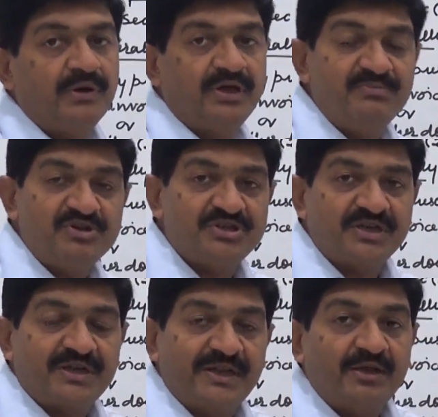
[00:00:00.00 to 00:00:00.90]

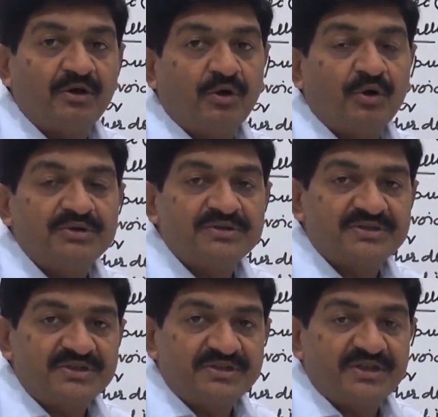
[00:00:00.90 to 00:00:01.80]
immediately on
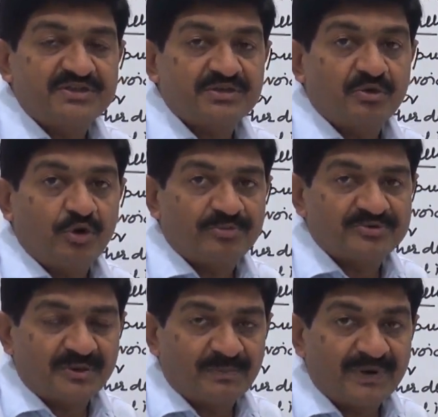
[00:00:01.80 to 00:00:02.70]
cessation of
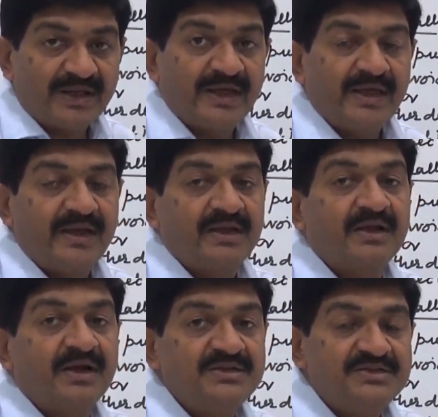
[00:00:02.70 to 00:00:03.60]
supply
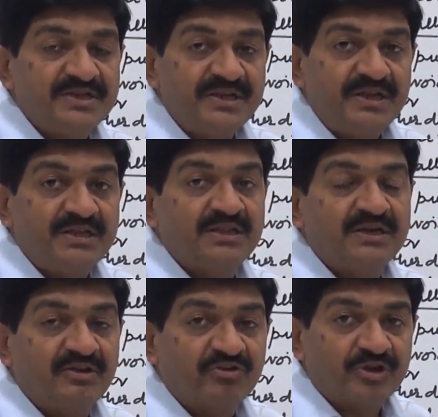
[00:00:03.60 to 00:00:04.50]
and containing the
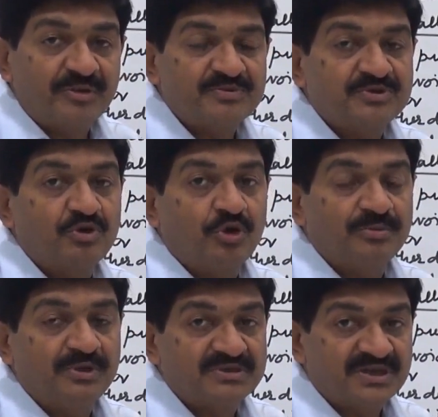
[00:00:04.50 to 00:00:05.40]
description
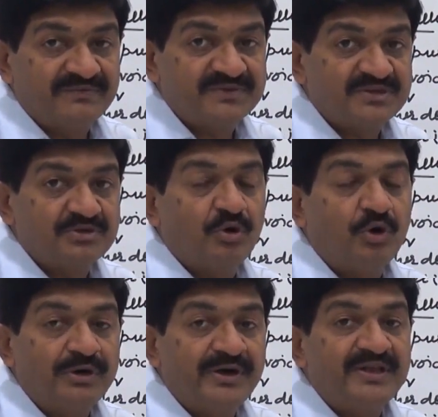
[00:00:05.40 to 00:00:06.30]
of the services
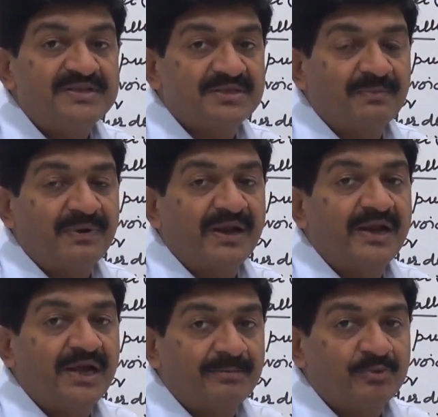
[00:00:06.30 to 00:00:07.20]
already
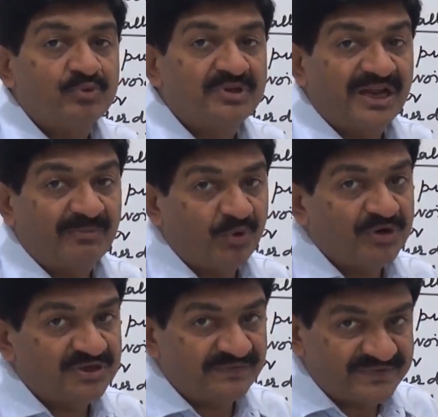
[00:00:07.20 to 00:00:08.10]
supplied up to that
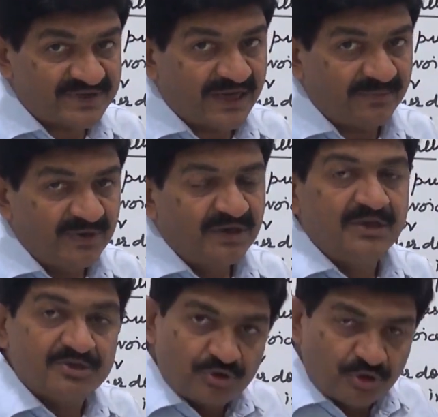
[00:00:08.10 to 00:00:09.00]
point of time.
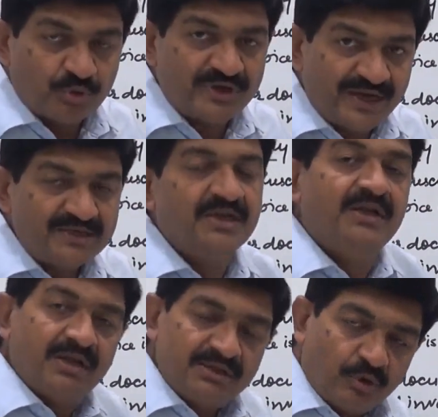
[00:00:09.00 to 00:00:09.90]
So no date,
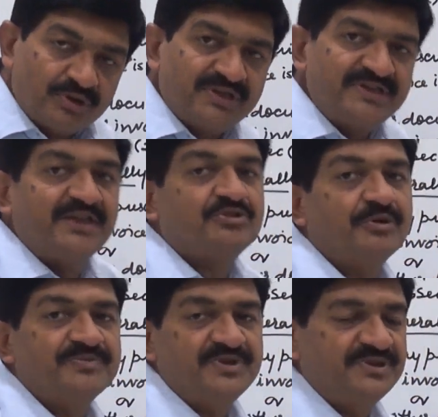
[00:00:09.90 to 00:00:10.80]
on the date
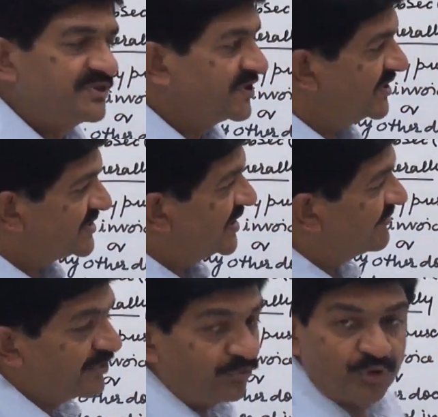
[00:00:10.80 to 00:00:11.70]
of cessation
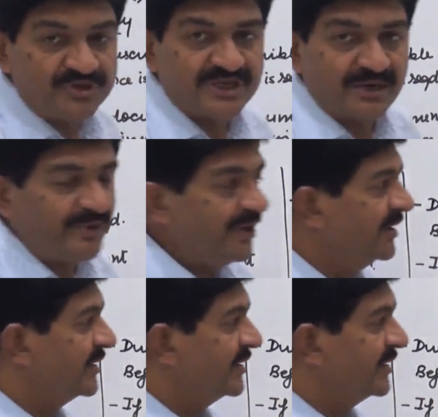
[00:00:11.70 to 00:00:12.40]
itself, invoice shall be